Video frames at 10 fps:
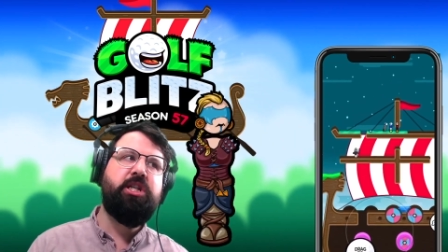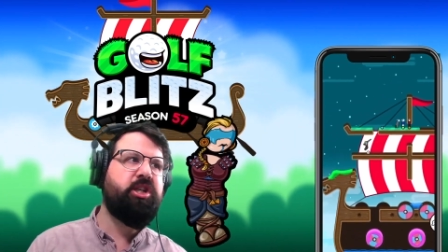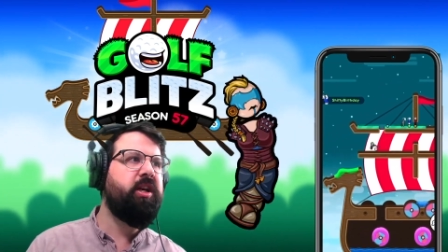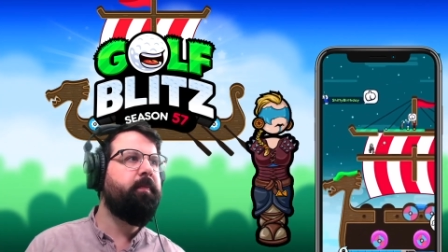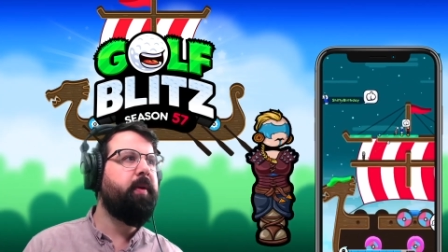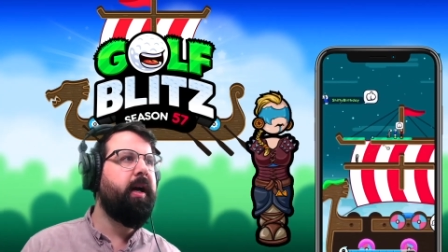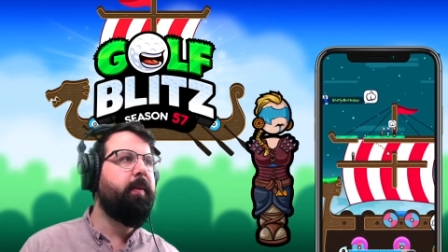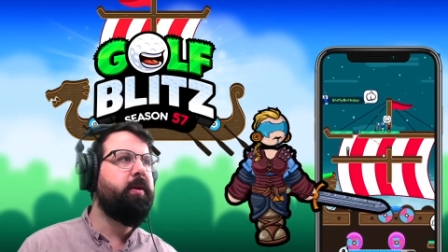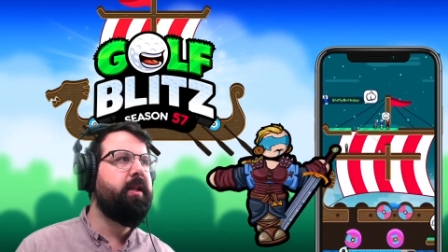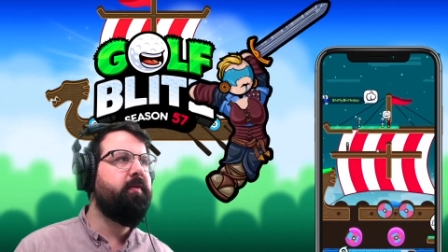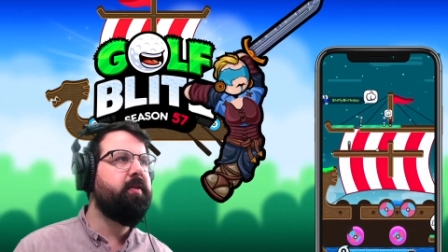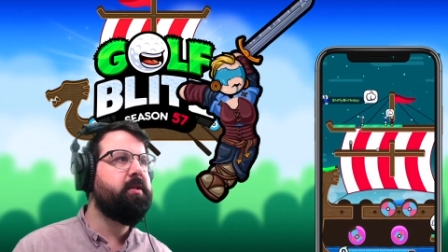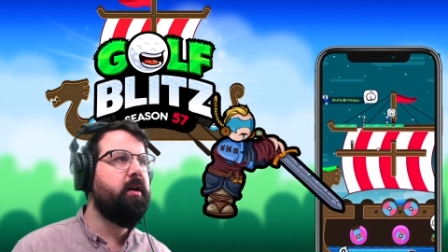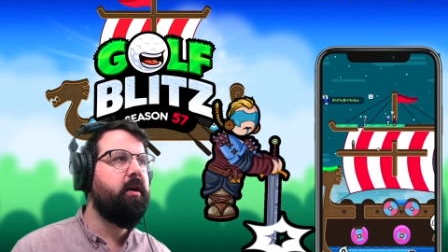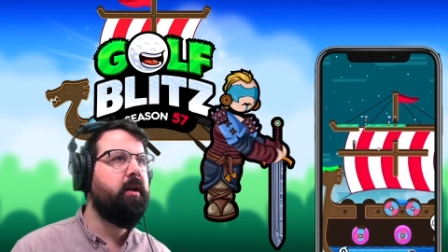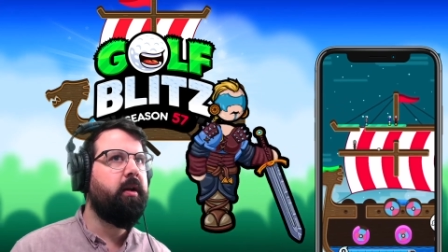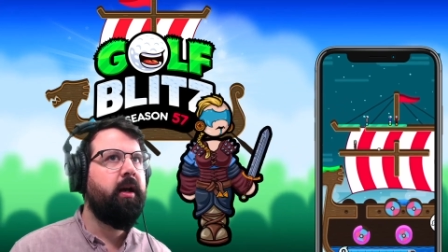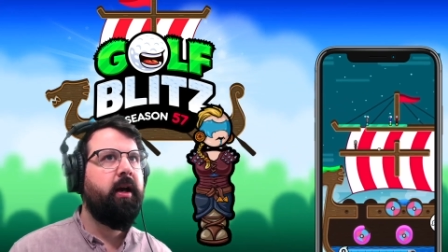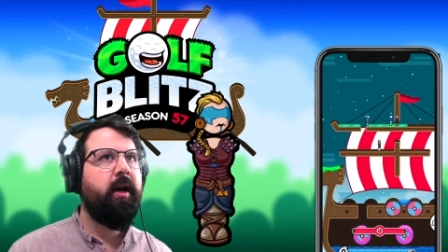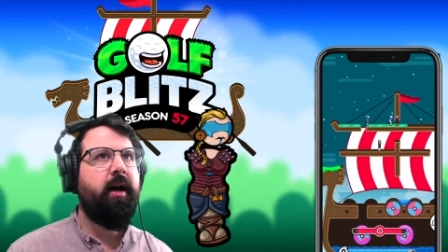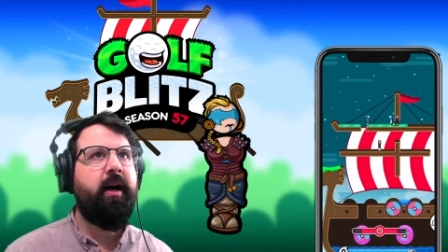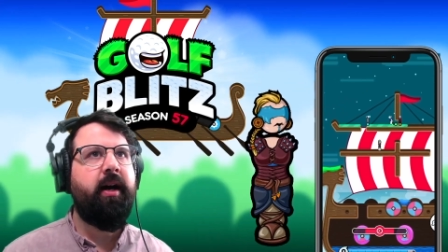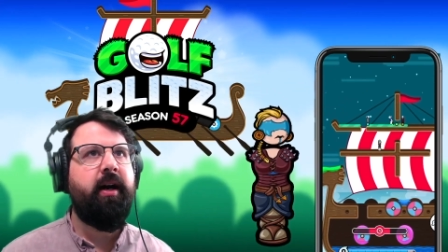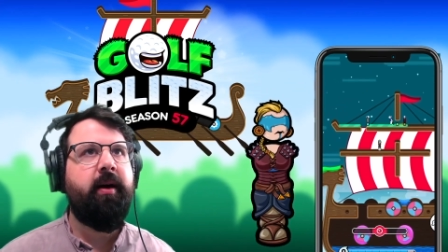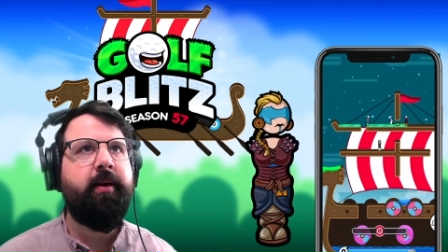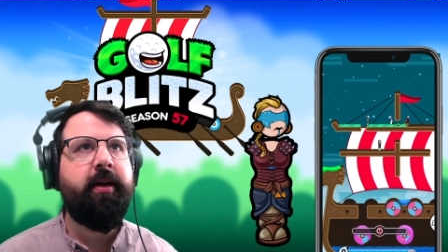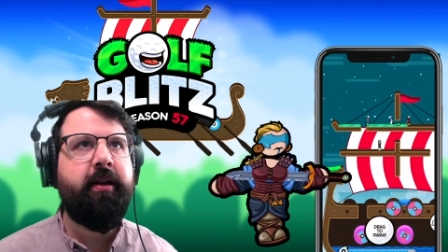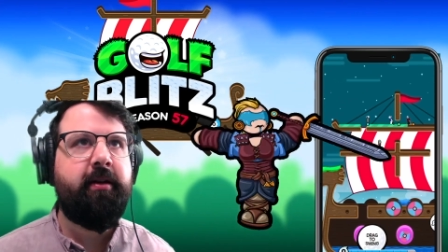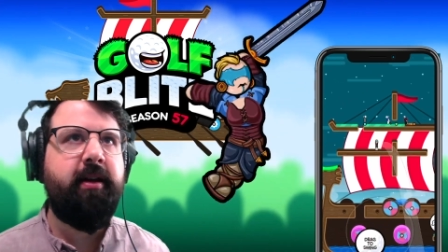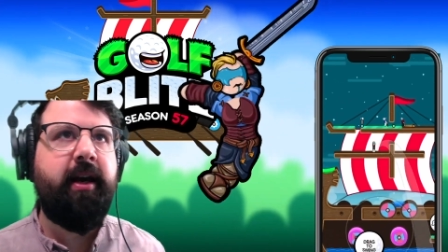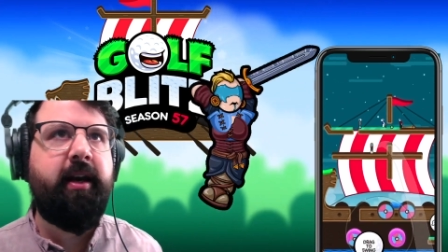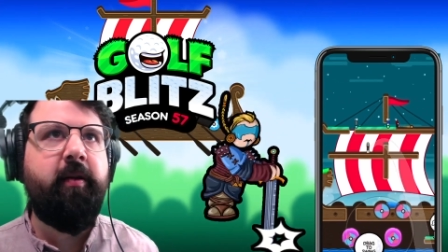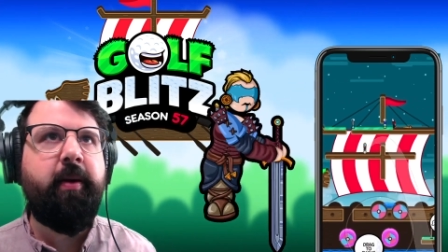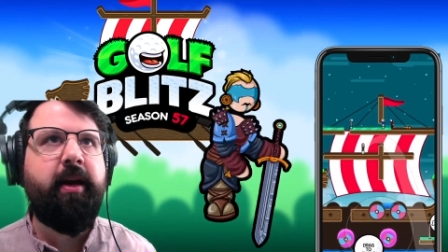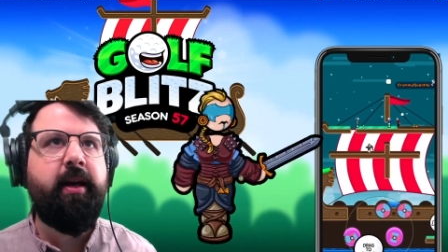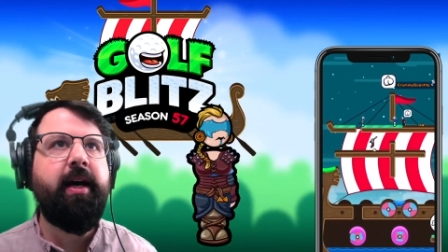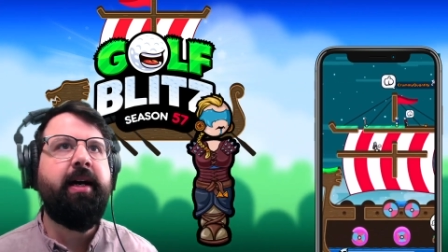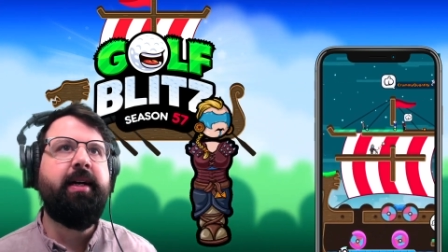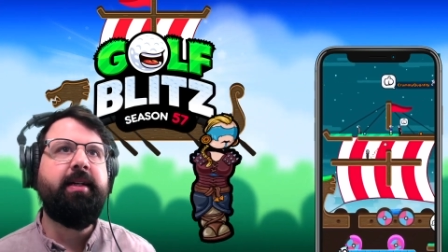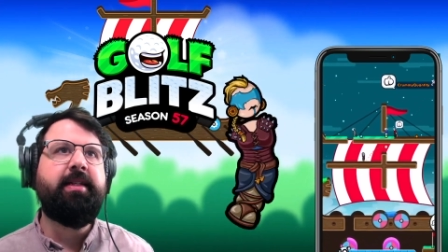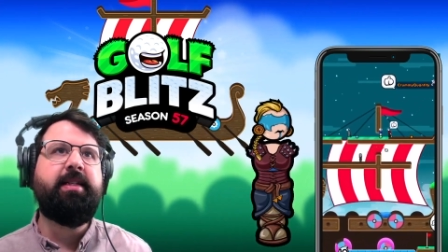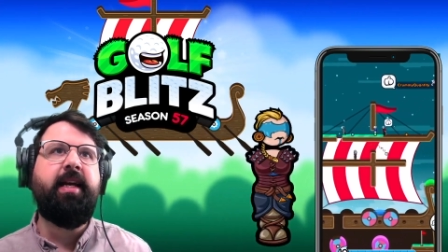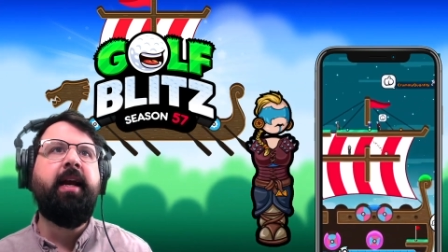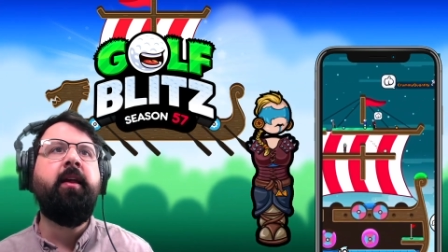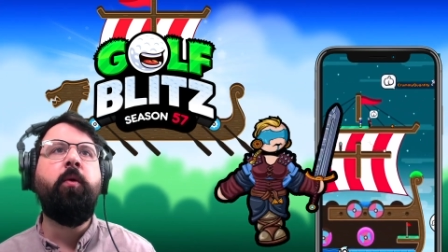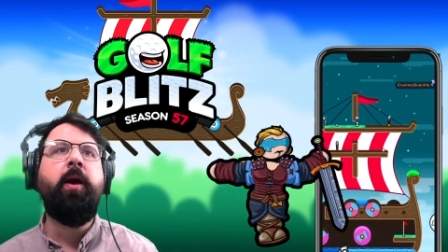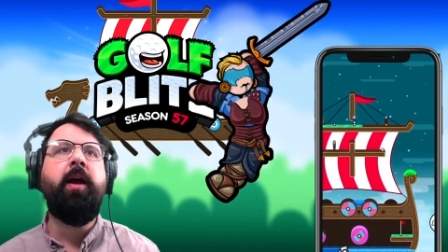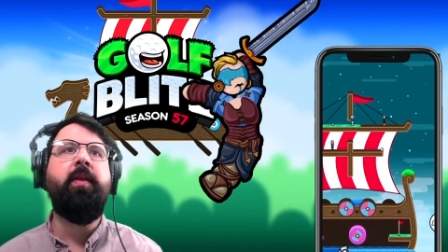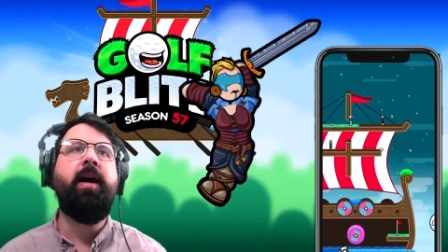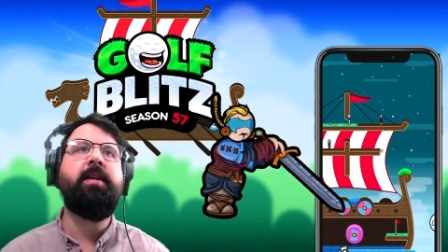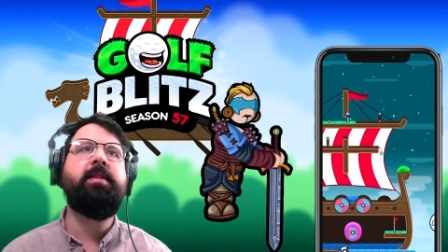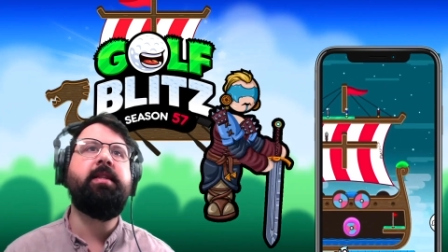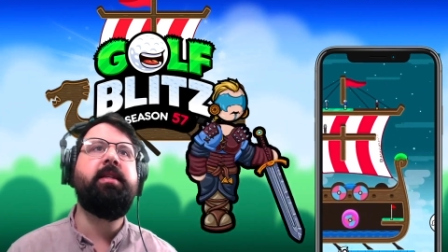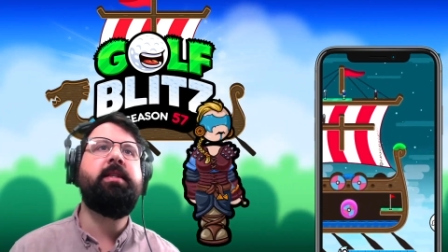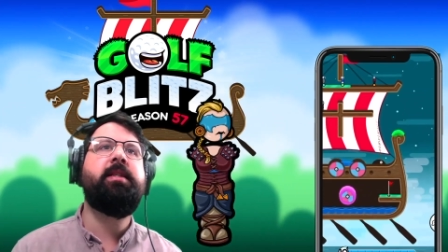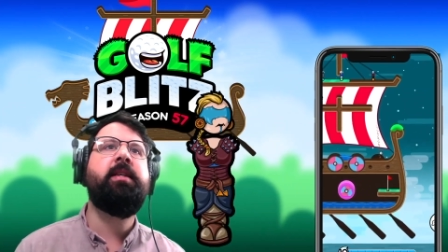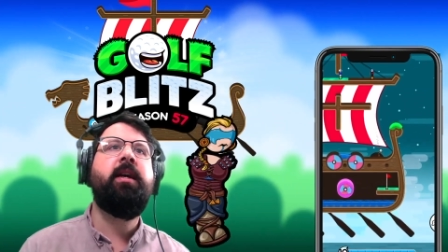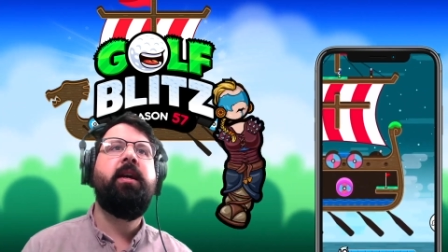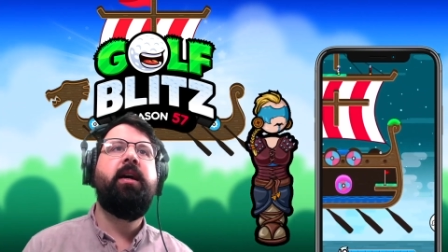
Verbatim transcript: Ship, I believe it's called. Um, it looks like you'll be uh, sailing away on the high seas.